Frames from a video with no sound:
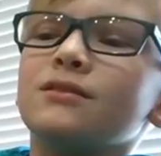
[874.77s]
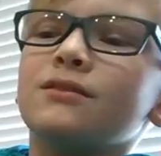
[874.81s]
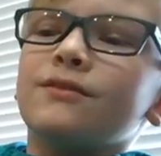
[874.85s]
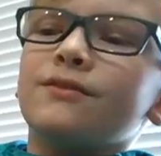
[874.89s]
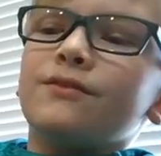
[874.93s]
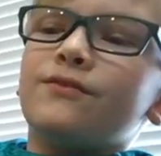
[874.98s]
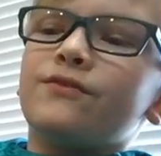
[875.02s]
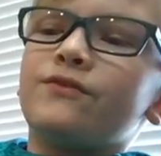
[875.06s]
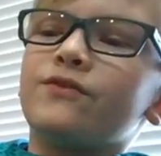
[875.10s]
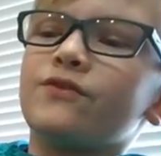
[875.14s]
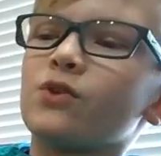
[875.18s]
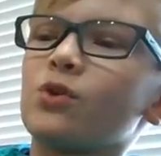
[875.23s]

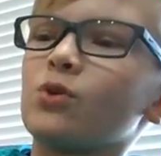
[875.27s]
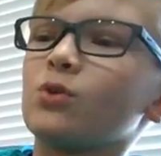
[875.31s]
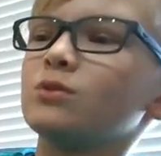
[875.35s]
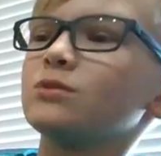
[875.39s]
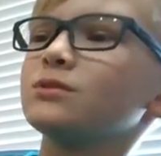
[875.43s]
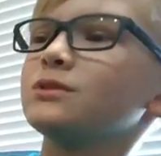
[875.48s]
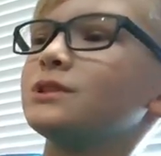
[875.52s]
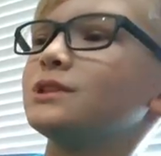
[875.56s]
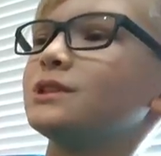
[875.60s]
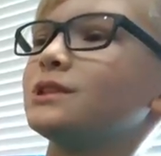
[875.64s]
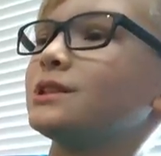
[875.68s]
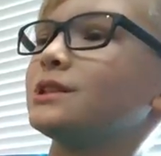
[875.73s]

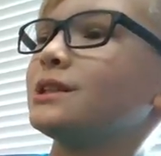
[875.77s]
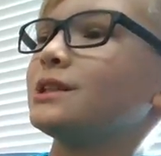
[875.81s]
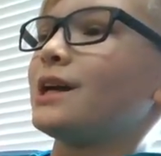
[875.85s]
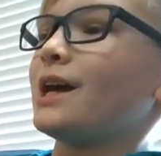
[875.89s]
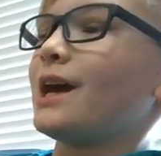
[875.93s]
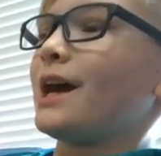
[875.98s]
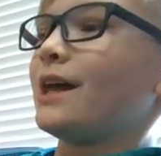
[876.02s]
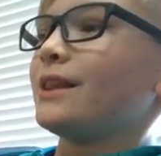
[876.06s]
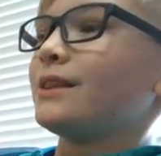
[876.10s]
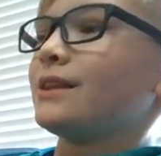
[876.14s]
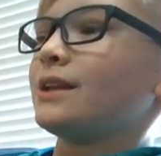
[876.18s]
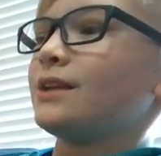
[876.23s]
fold,
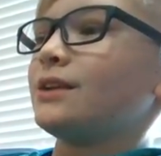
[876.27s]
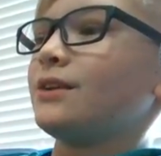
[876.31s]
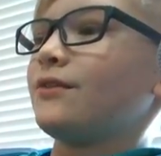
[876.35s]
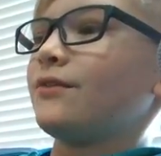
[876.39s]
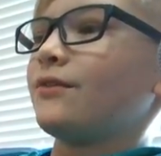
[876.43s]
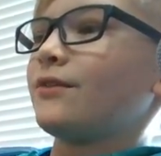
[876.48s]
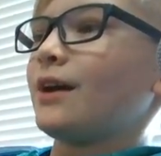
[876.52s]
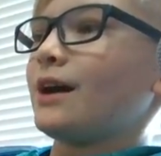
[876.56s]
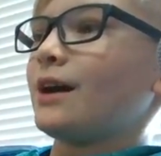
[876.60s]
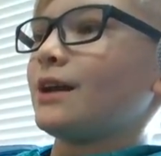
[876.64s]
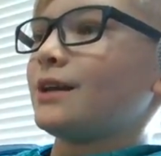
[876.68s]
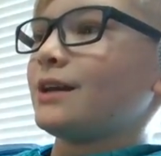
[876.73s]
and then you've
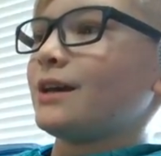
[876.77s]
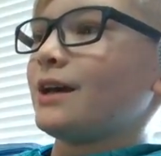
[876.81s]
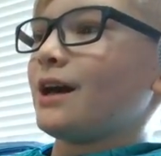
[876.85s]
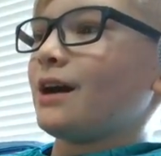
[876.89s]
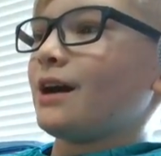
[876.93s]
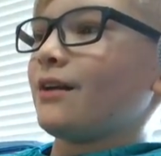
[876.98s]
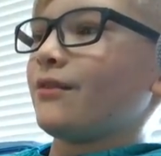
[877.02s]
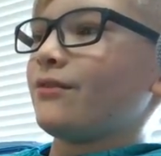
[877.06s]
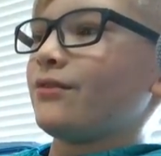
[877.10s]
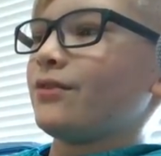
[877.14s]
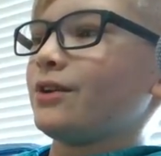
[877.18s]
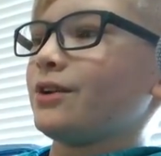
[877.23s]
got to
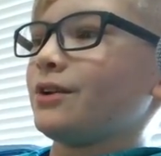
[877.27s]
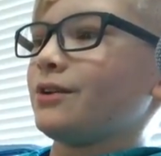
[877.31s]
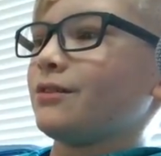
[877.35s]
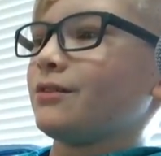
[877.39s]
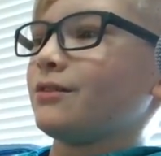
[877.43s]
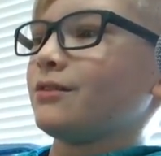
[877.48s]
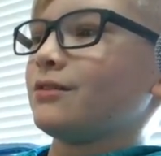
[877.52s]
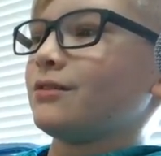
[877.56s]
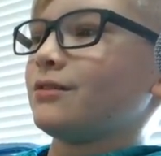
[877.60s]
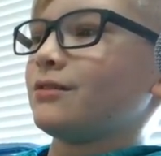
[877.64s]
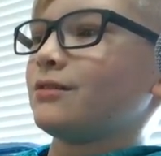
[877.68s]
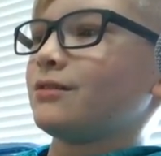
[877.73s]
have it
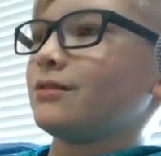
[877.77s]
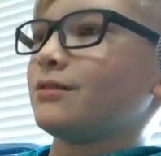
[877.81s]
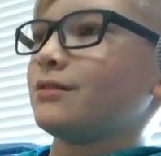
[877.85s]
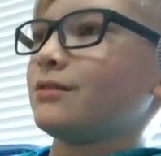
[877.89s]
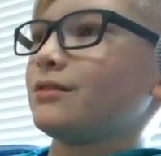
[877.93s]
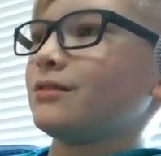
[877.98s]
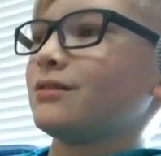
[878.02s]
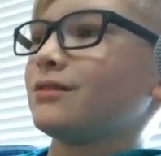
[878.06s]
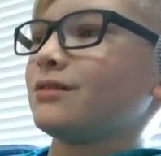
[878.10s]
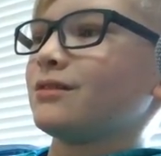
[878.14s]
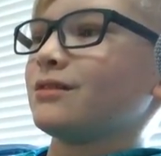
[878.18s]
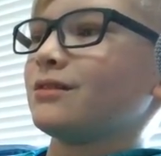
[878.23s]

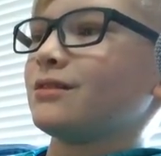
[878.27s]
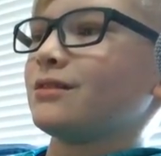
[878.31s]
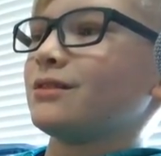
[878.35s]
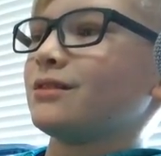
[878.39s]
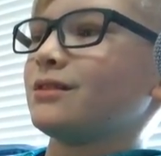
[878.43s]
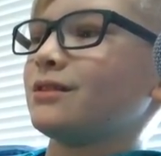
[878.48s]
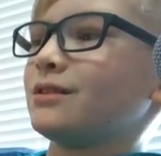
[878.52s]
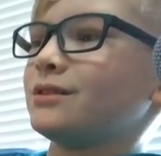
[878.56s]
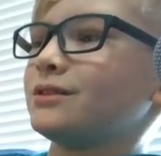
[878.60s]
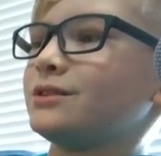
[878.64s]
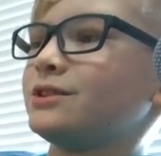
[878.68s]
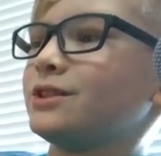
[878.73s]

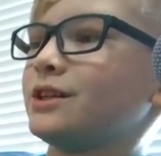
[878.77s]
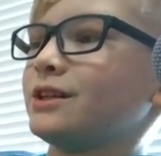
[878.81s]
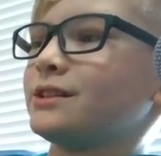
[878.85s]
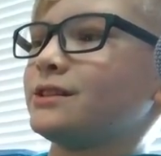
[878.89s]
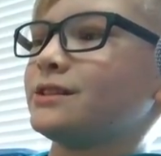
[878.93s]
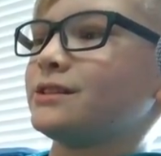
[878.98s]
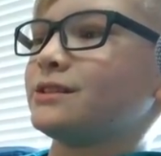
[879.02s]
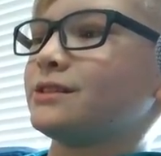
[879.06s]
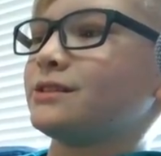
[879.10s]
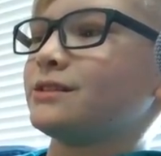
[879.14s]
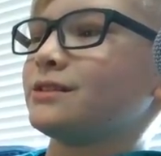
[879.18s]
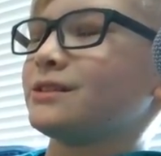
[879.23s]

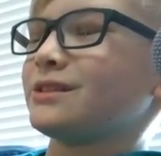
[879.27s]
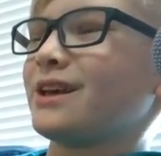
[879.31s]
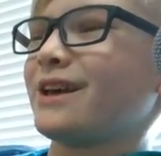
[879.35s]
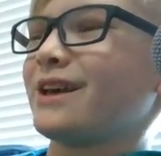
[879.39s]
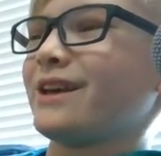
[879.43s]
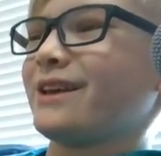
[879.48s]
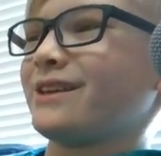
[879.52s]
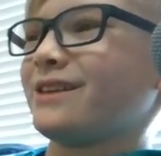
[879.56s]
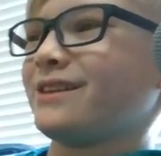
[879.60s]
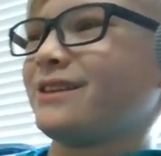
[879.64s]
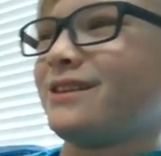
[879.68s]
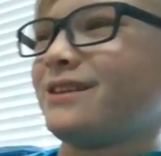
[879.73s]
just
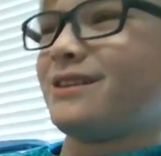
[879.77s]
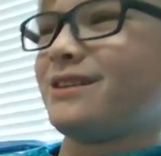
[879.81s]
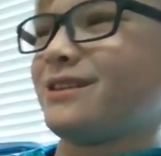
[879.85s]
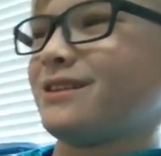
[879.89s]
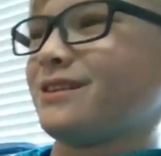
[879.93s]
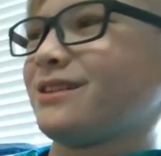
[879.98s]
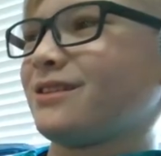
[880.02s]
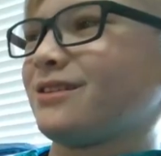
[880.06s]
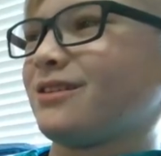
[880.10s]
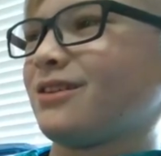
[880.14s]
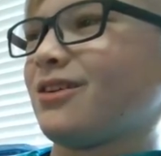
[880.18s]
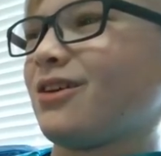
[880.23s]
like
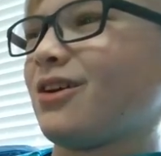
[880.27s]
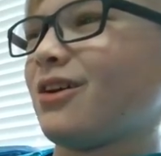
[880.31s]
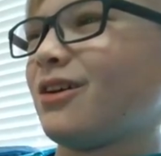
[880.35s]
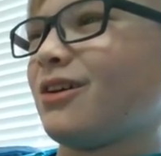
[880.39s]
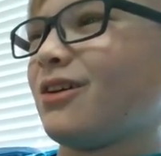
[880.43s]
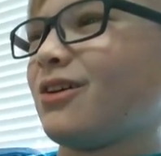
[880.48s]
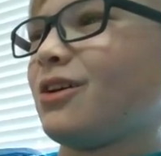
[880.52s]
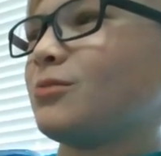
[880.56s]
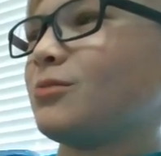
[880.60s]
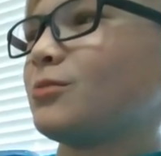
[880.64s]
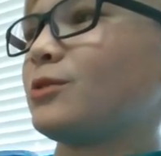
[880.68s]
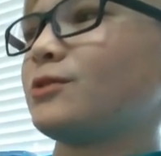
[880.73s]

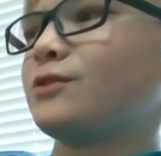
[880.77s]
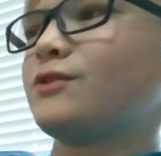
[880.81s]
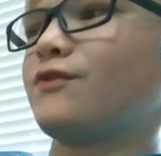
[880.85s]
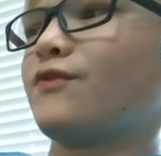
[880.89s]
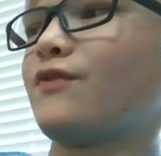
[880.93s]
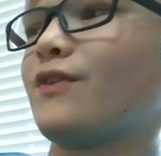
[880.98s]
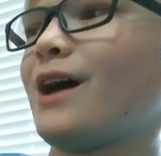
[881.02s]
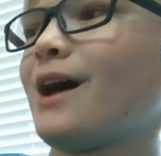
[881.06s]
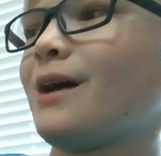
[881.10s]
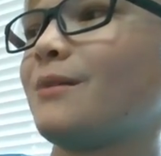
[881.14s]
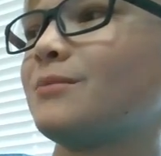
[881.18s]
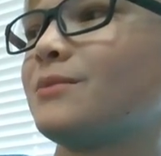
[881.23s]
almost
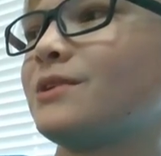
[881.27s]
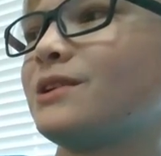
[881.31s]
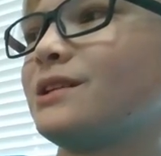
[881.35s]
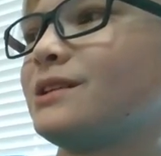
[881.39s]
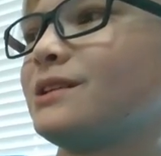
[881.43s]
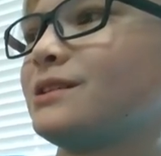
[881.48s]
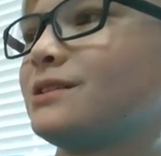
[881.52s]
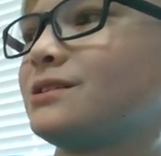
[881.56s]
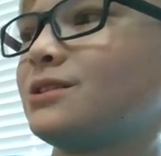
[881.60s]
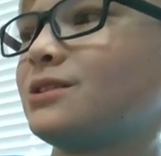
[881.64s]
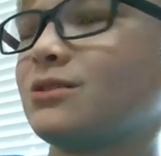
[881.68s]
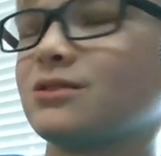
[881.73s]
flat but
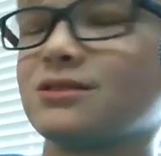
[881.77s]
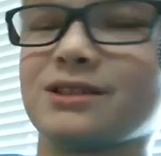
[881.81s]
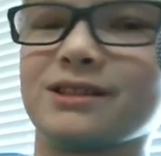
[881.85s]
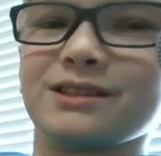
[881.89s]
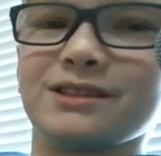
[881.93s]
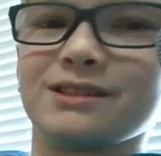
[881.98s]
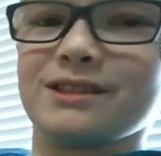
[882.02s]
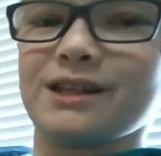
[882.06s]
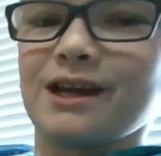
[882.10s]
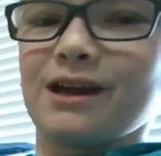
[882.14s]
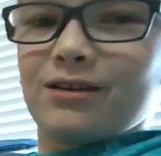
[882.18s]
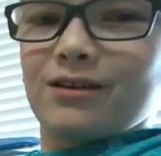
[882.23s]

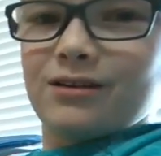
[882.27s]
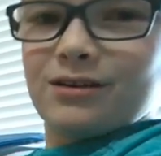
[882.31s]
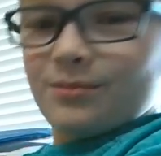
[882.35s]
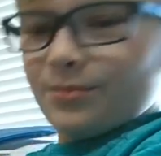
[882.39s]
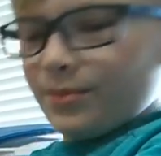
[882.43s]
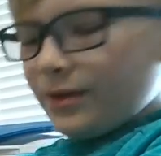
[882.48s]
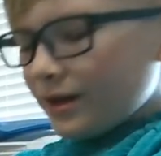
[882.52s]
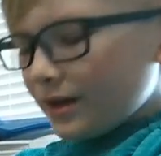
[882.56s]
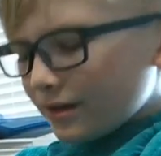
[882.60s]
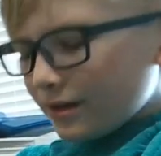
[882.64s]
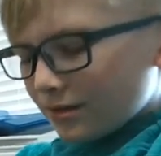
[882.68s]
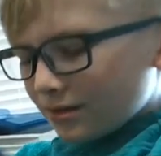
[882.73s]
tilted down a
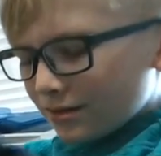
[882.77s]
bit.